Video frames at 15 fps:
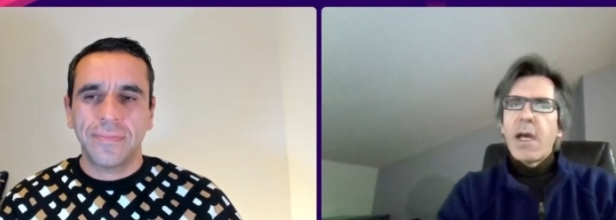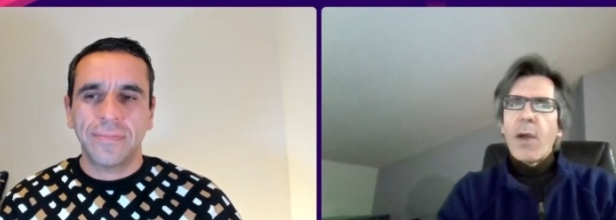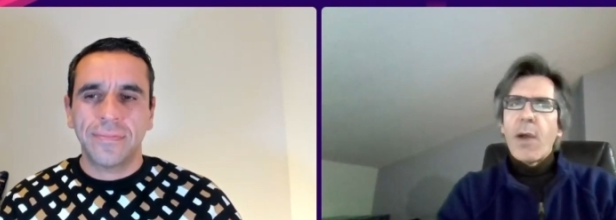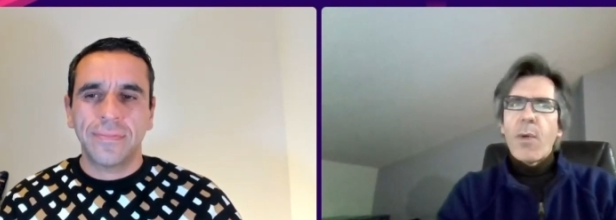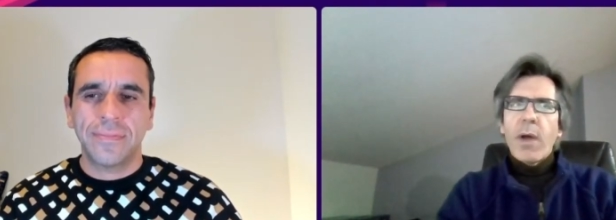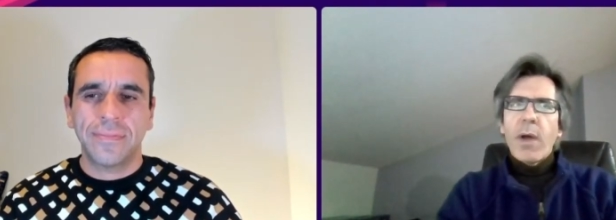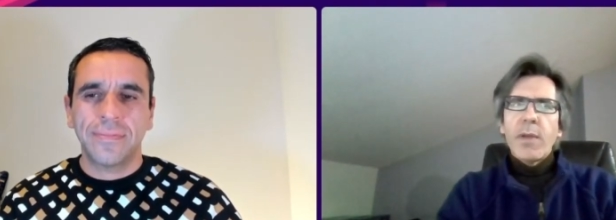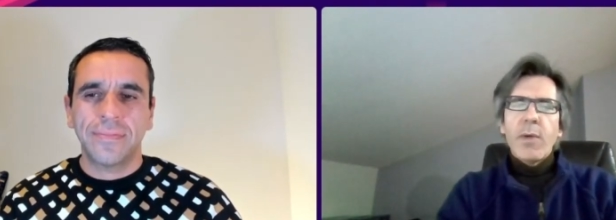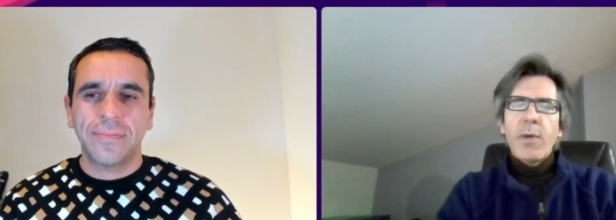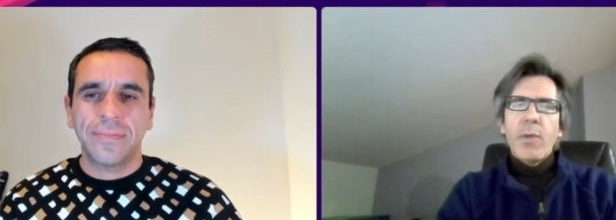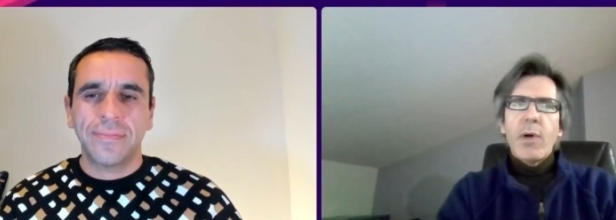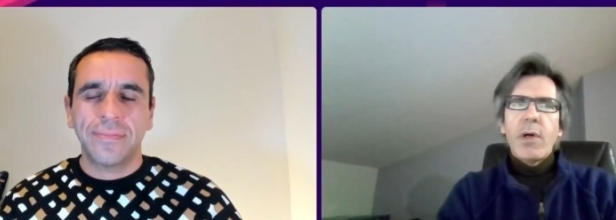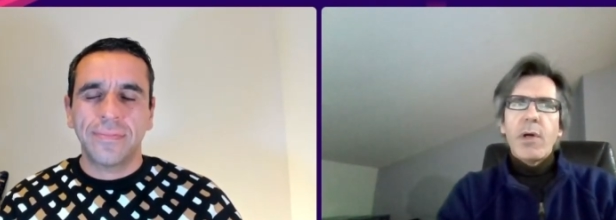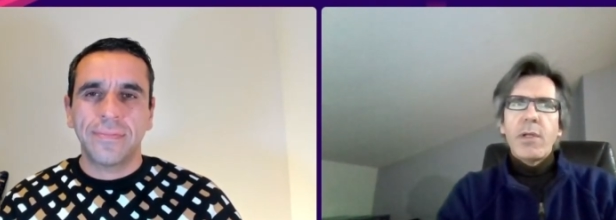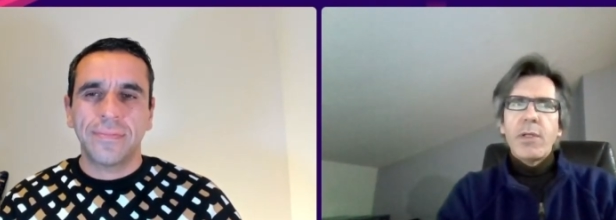Speaker 1: around the
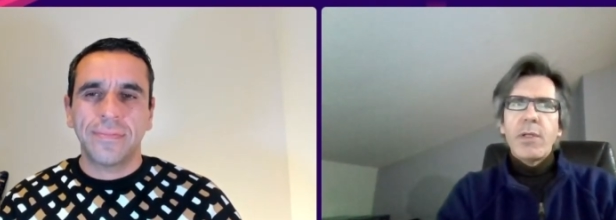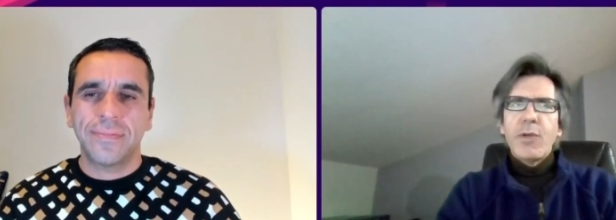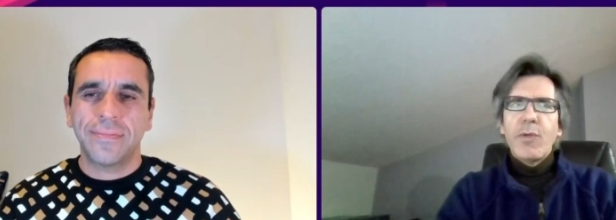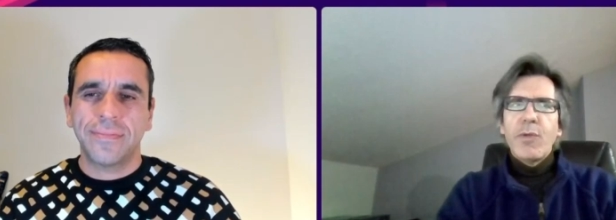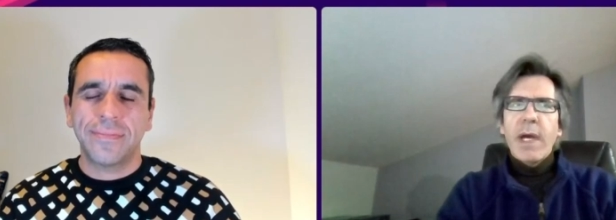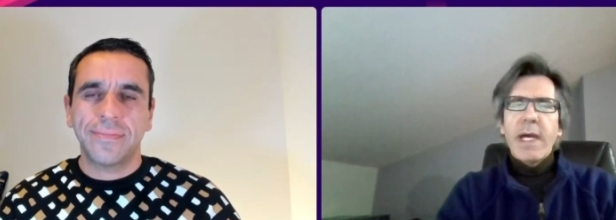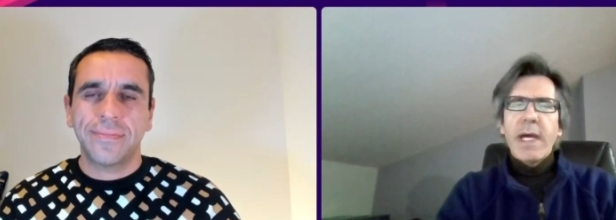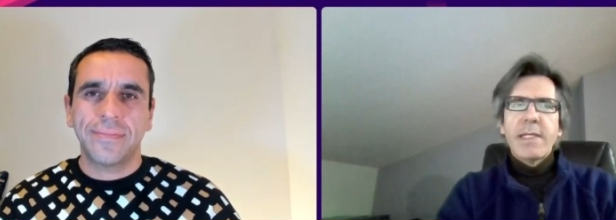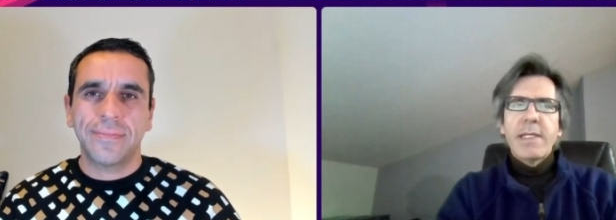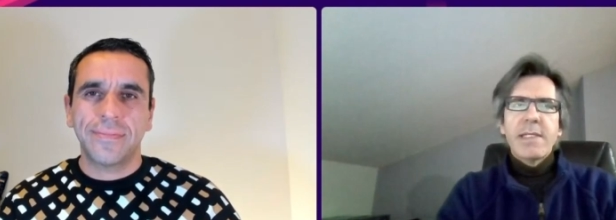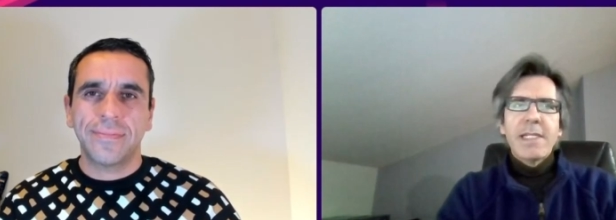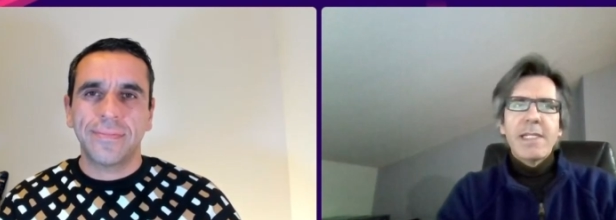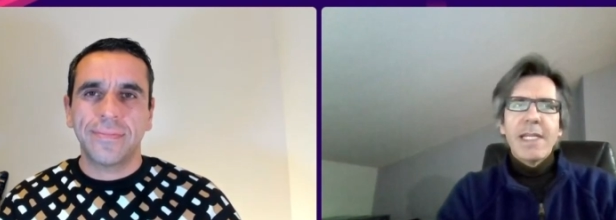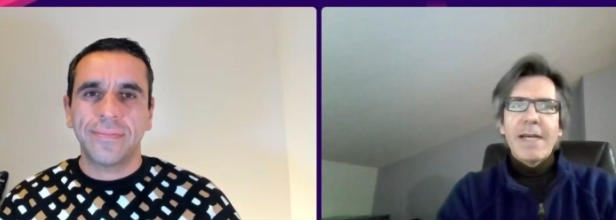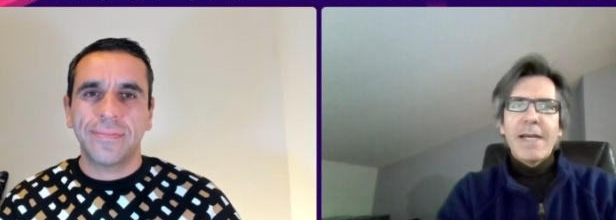world, US,
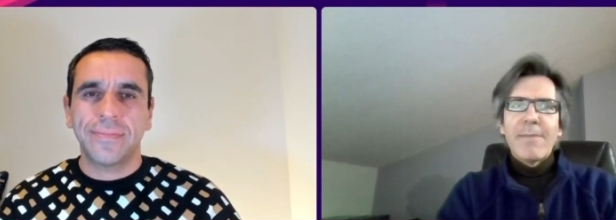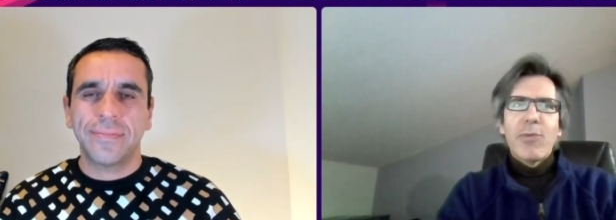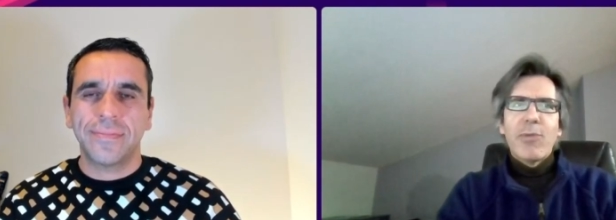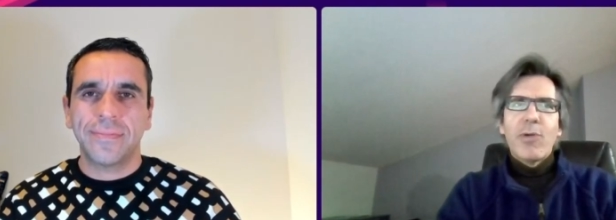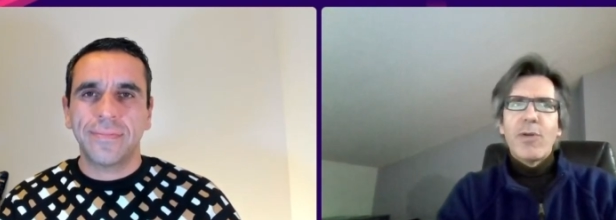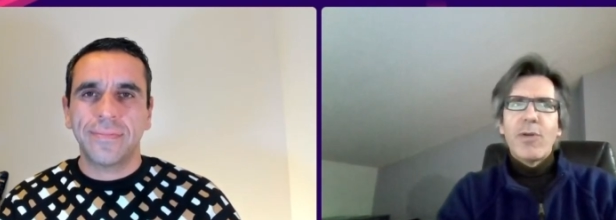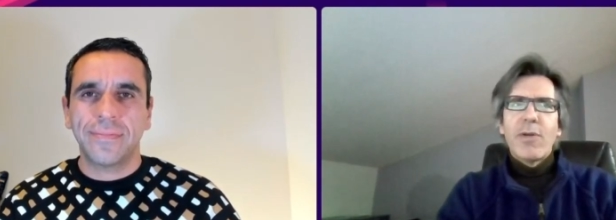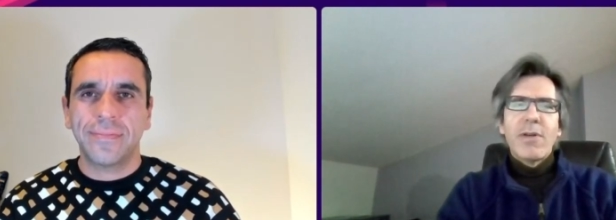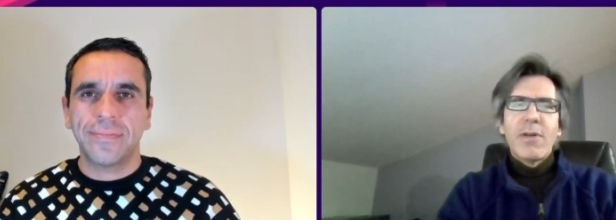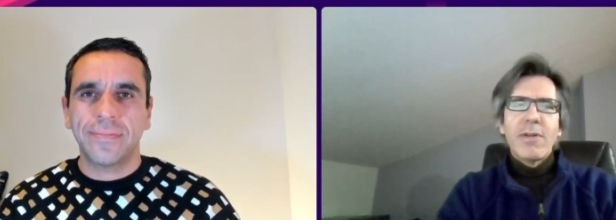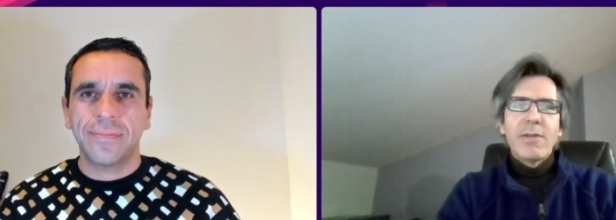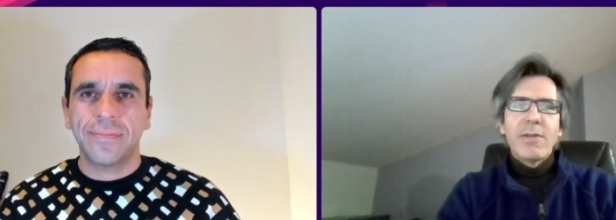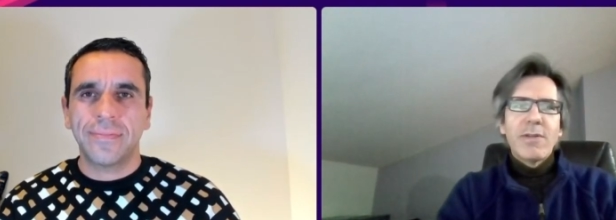Singapore,